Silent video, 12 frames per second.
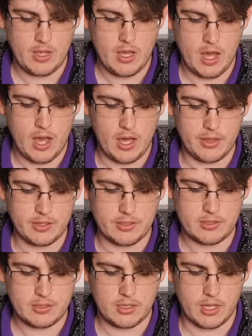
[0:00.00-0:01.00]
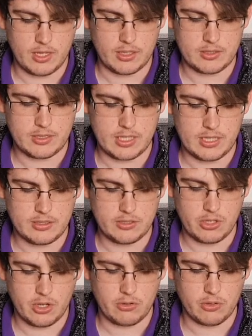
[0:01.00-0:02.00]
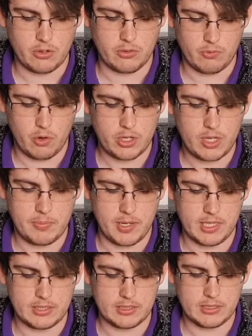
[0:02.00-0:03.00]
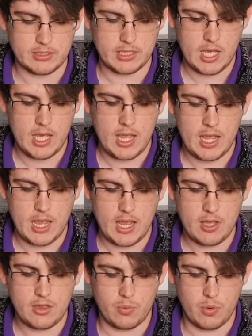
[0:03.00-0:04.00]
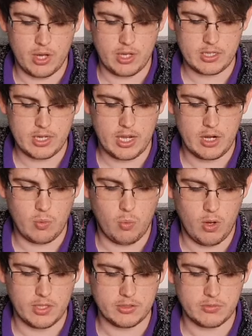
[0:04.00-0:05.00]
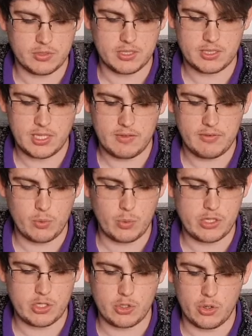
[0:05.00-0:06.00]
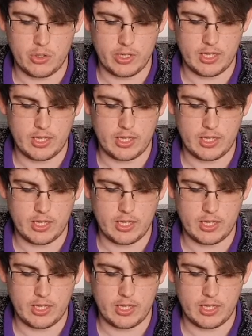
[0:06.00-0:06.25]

Others, like seeds sown on rocky places, hear the word and at once receive it with joy.